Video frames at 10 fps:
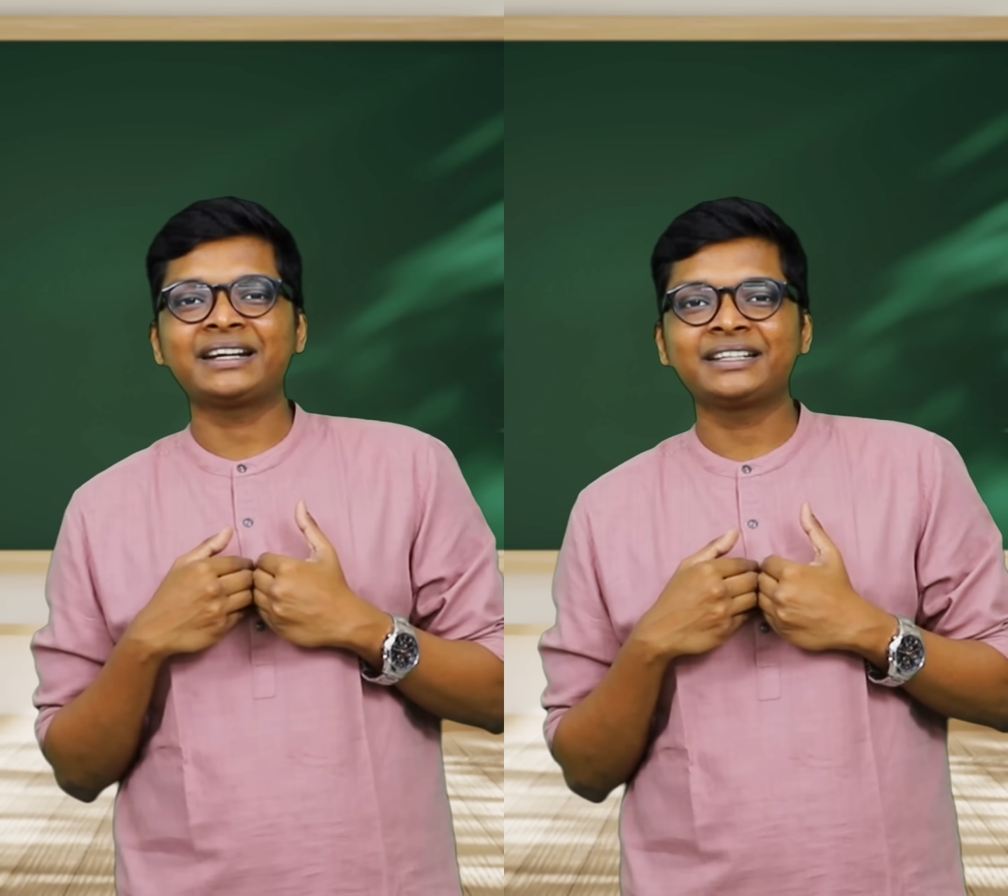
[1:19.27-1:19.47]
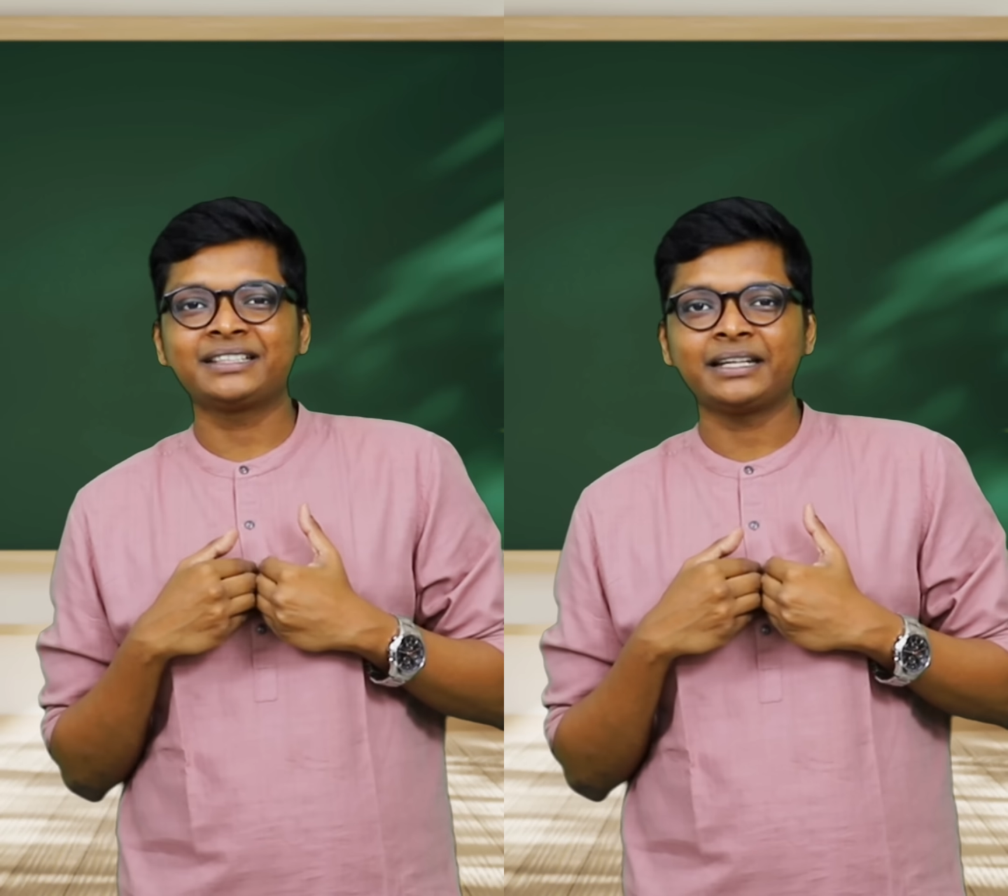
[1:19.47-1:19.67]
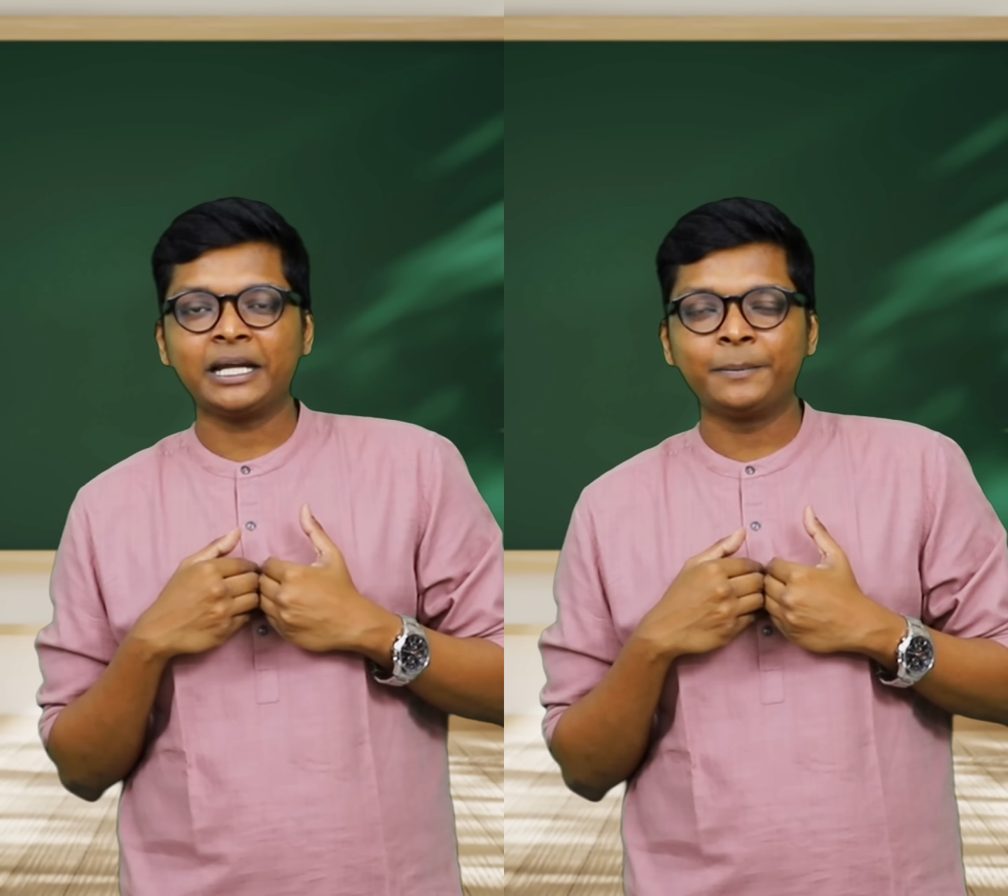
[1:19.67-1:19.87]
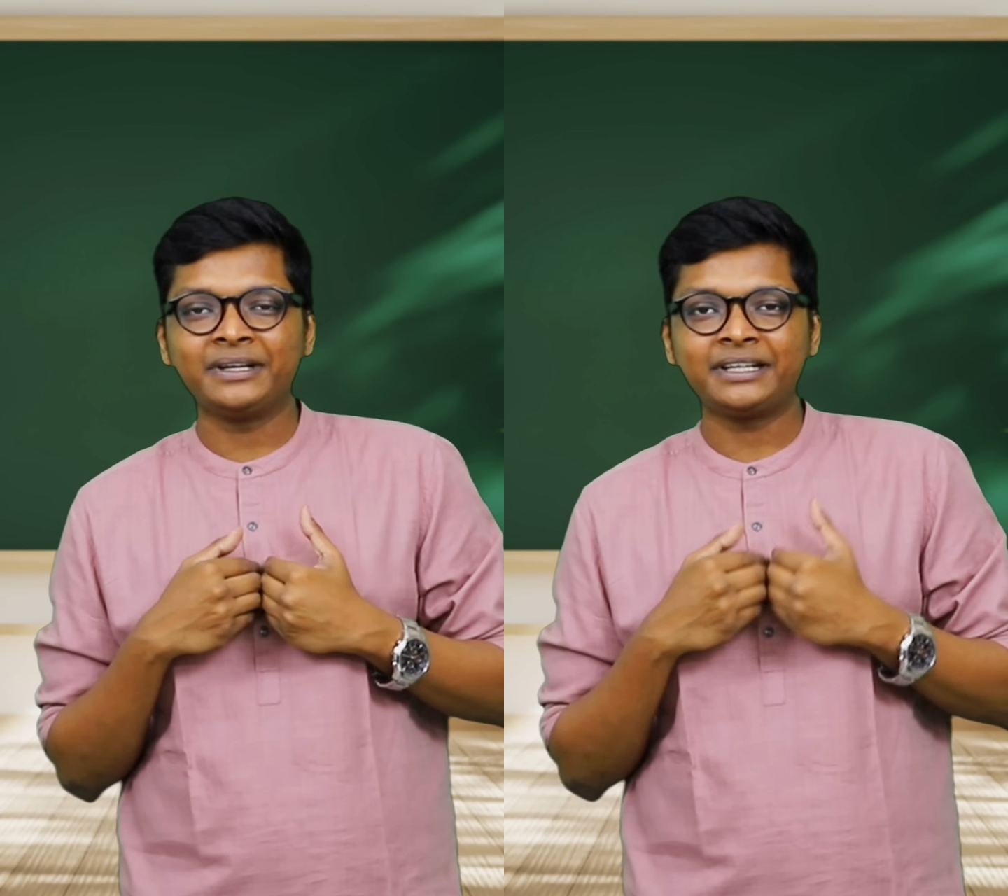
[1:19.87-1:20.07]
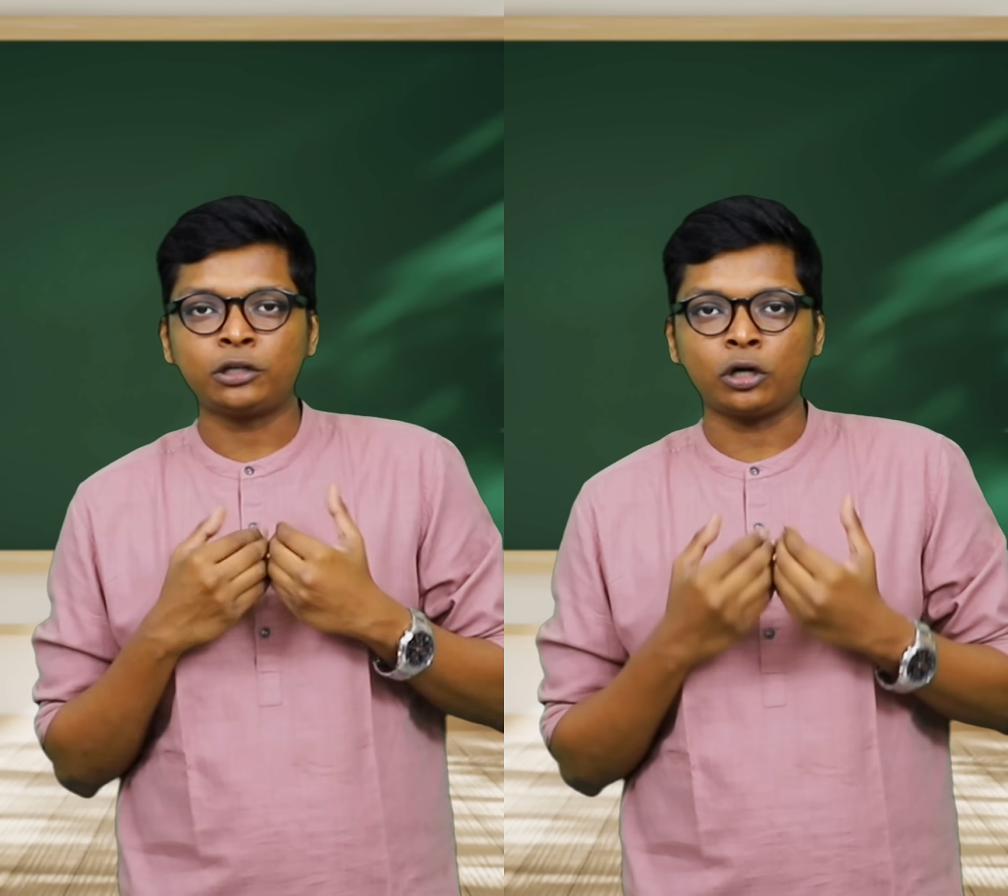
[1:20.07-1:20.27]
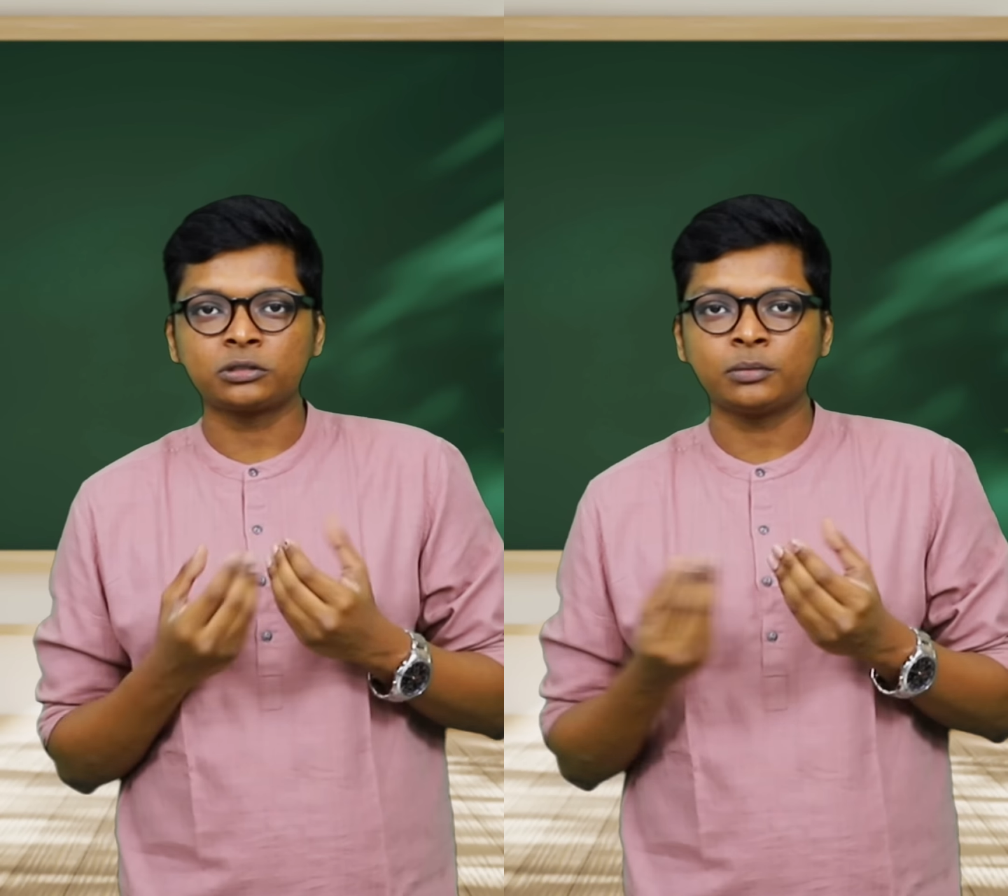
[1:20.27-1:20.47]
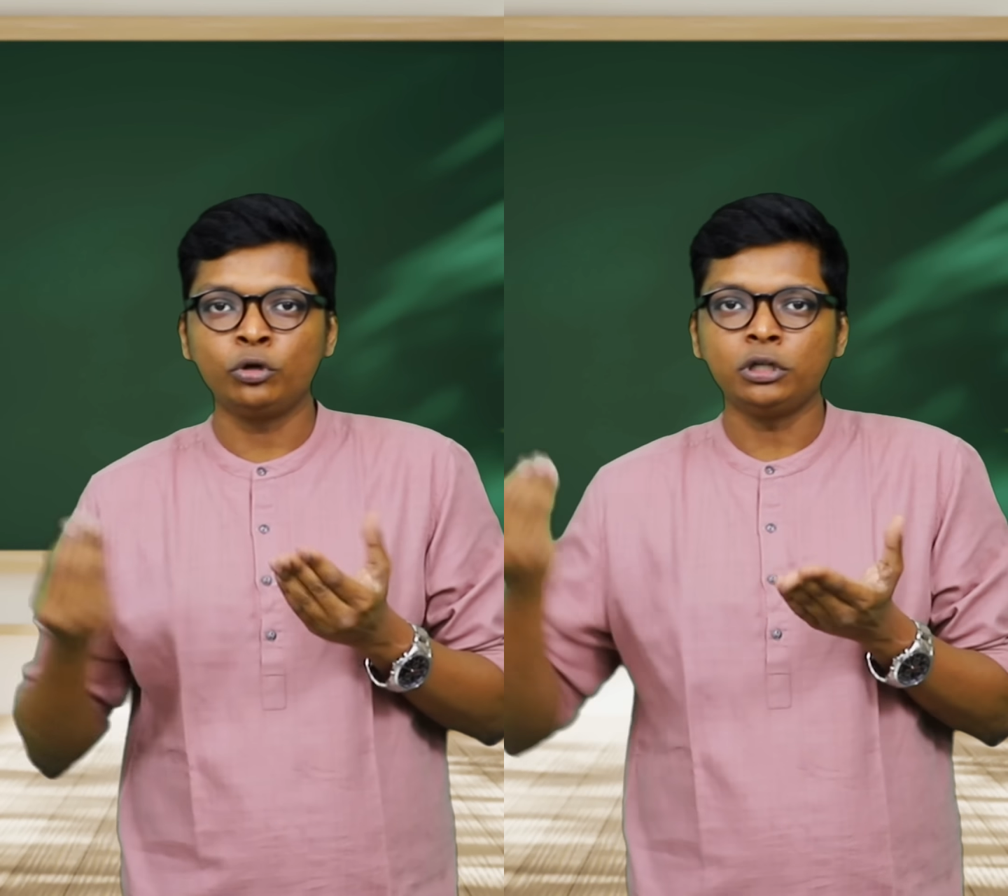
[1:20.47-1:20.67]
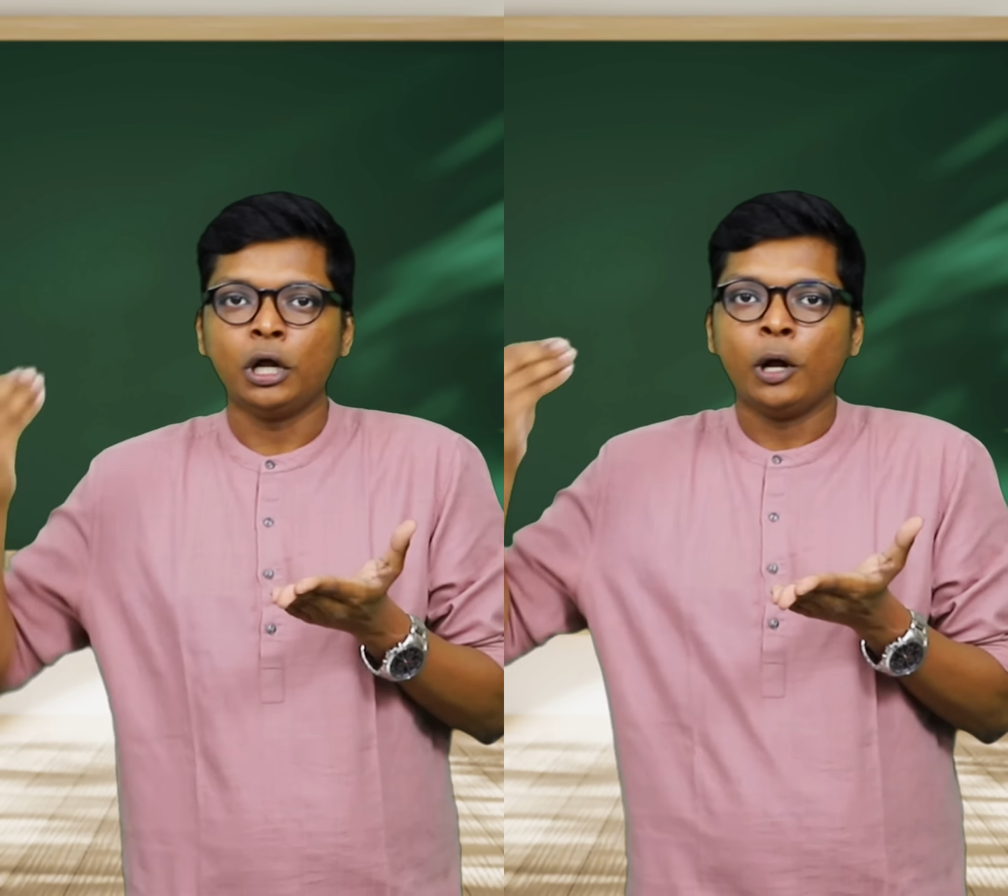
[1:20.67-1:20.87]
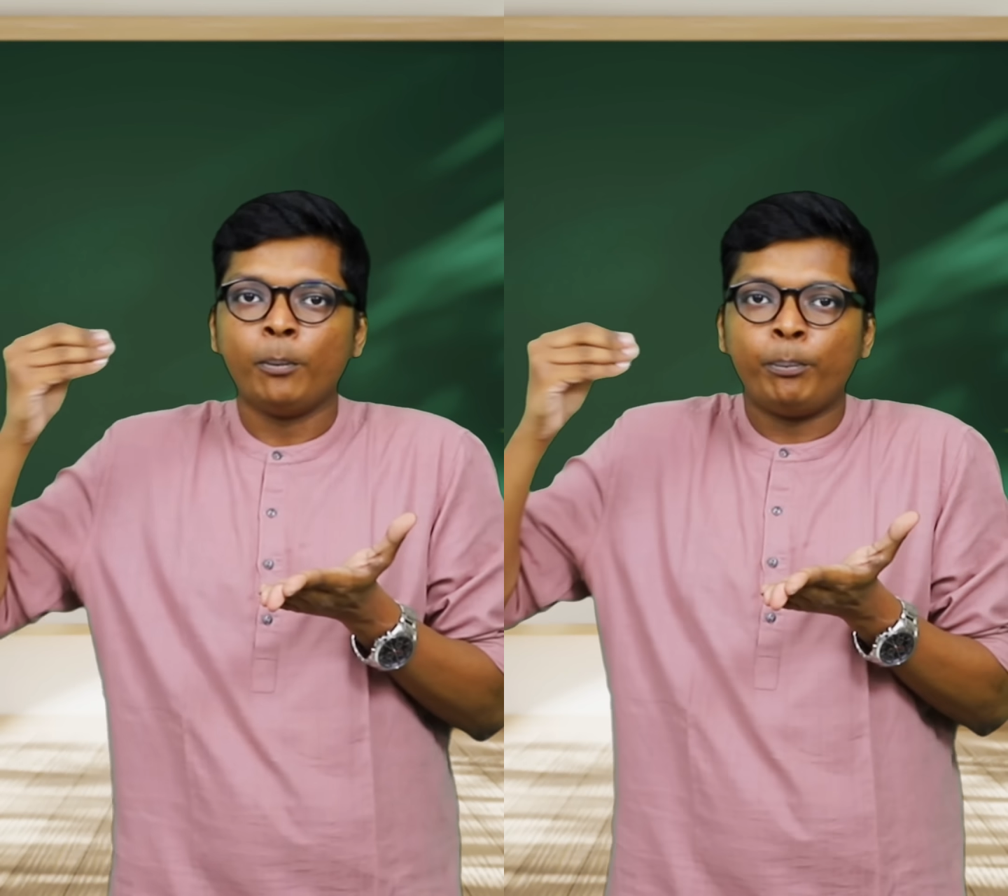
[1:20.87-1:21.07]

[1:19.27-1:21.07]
contingent liability talks about